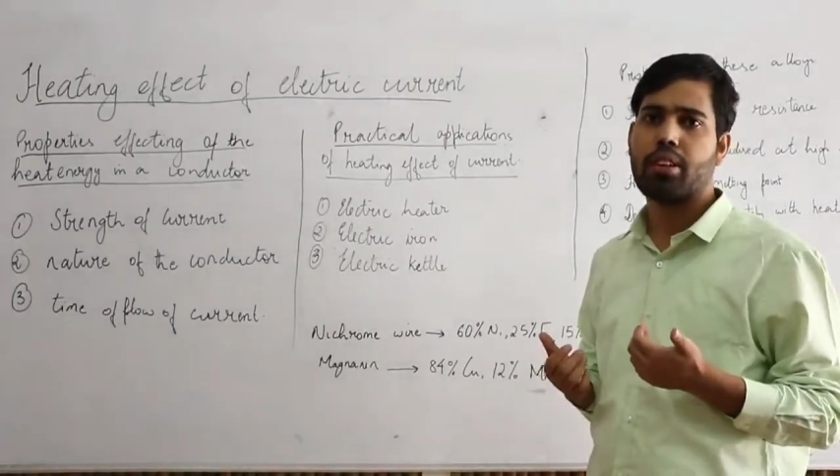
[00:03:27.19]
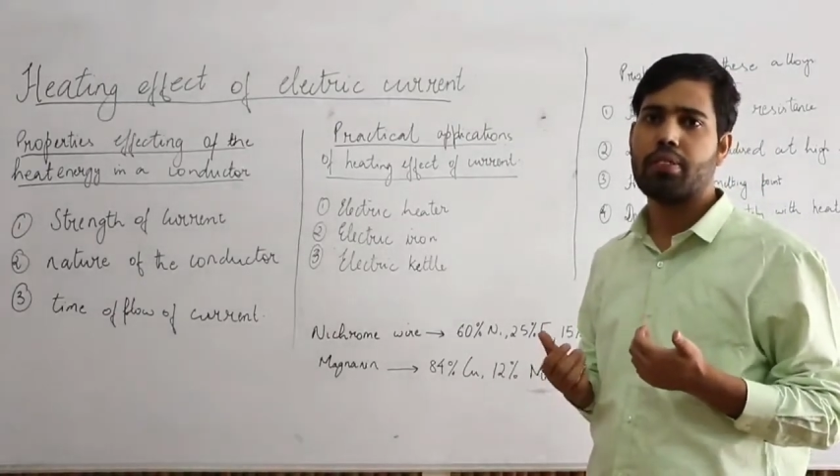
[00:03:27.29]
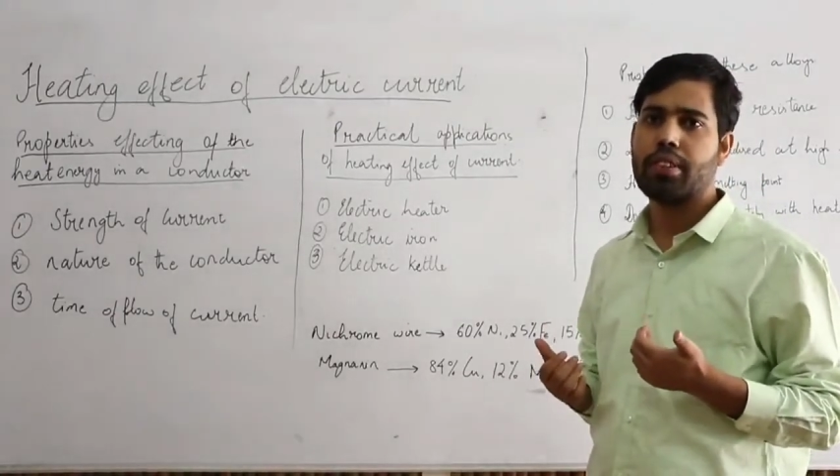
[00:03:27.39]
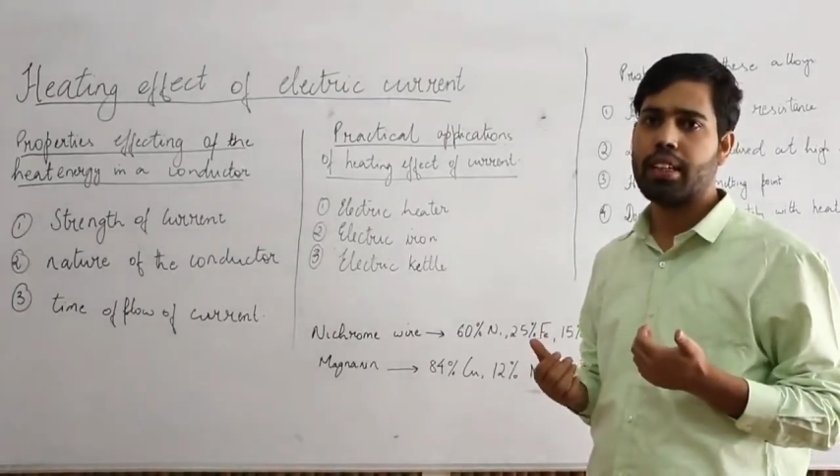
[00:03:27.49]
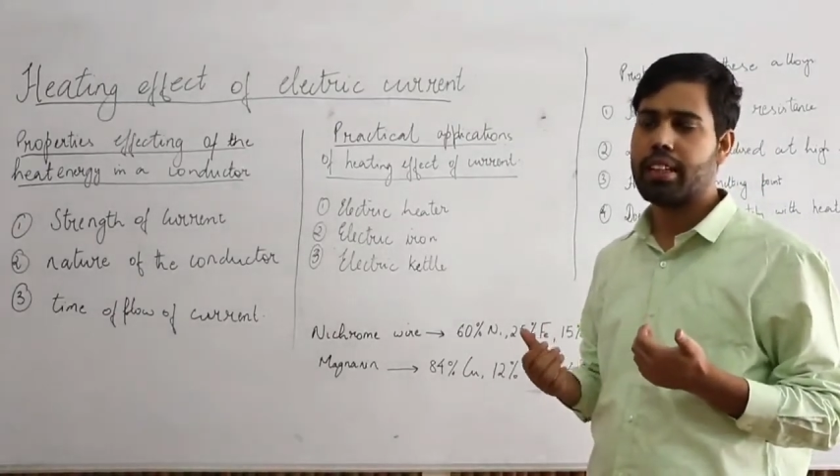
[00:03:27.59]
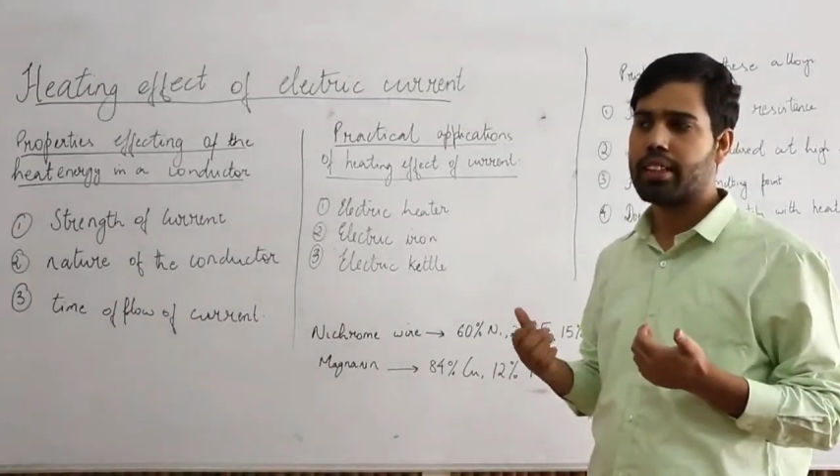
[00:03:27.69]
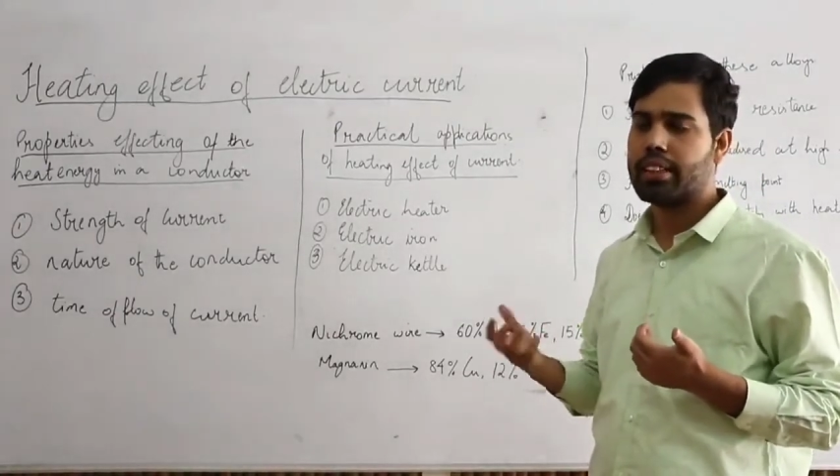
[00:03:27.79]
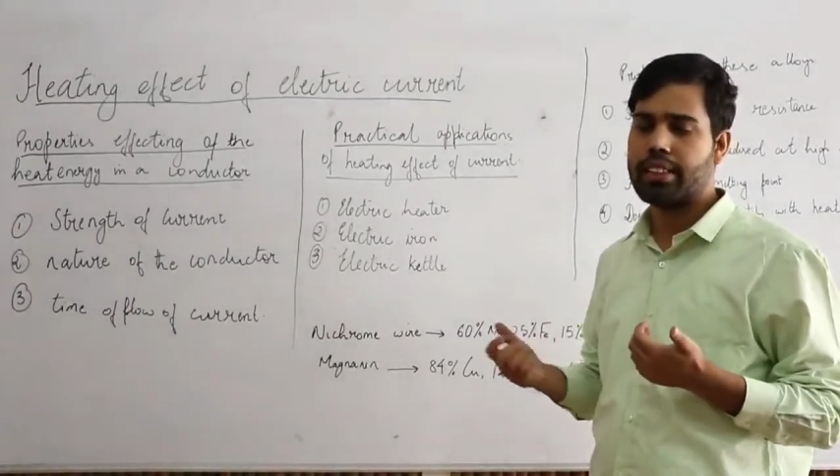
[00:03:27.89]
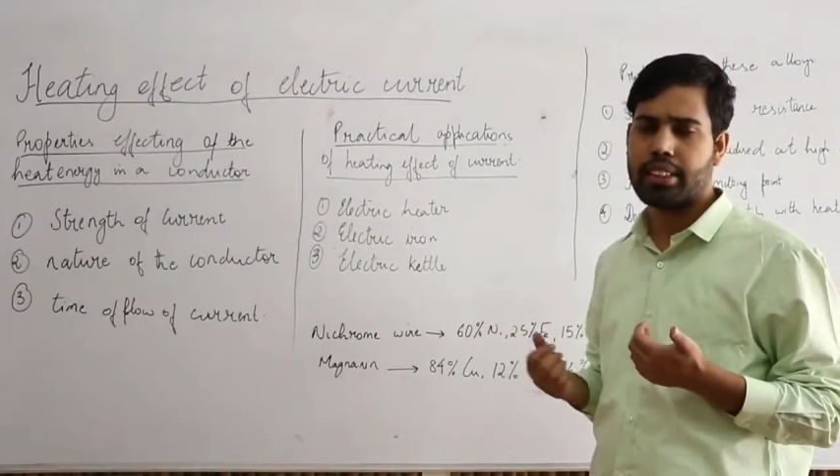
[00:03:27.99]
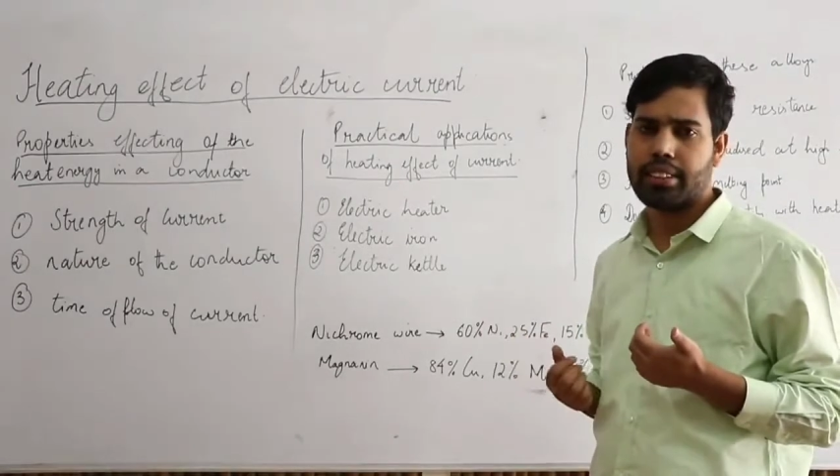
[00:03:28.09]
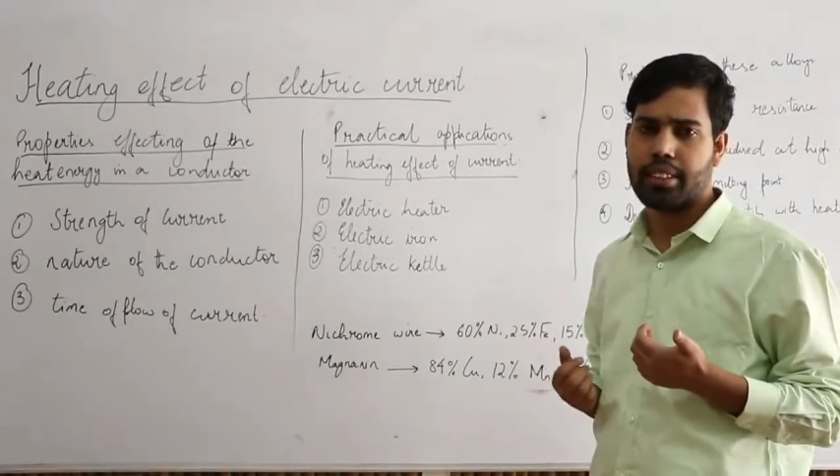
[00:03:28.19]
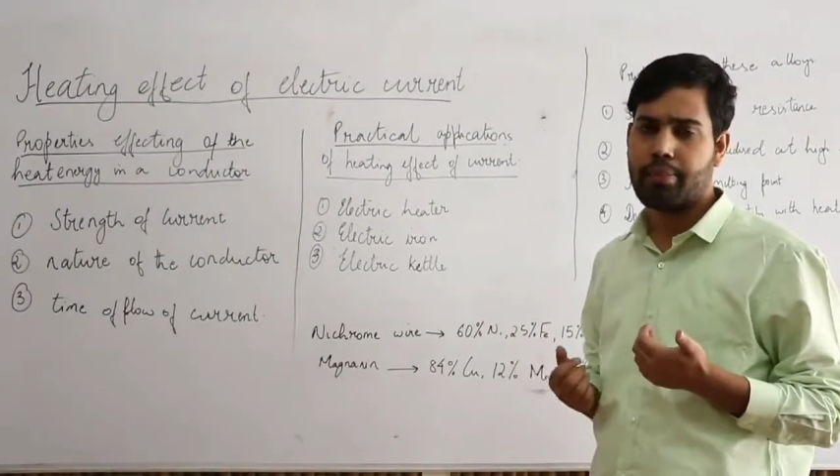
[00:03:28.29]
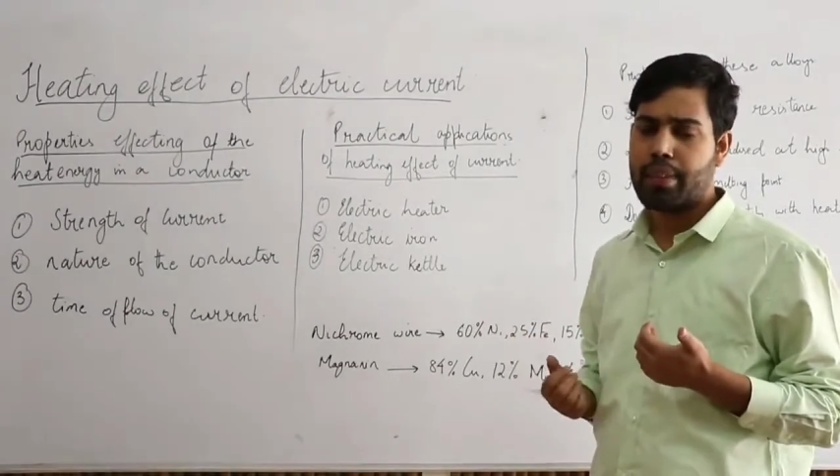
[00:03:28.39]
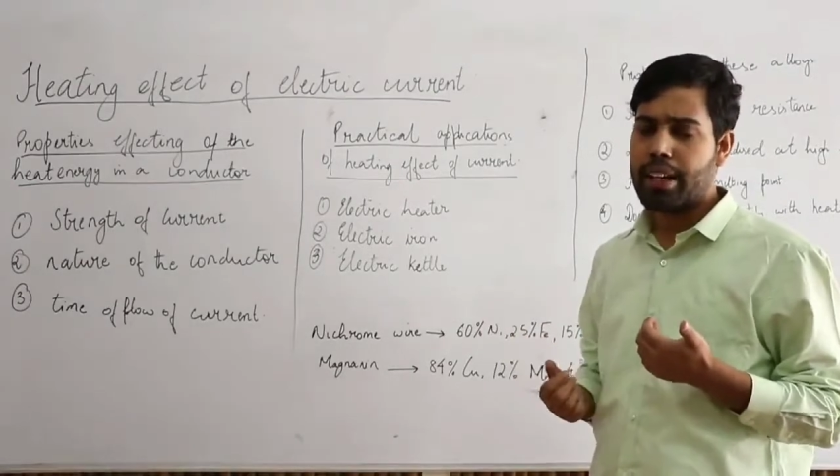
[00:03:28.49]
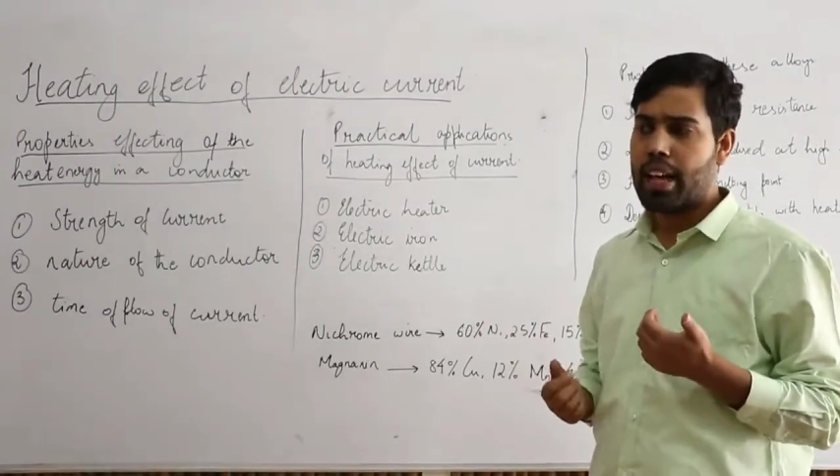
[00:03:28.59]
of the conductor.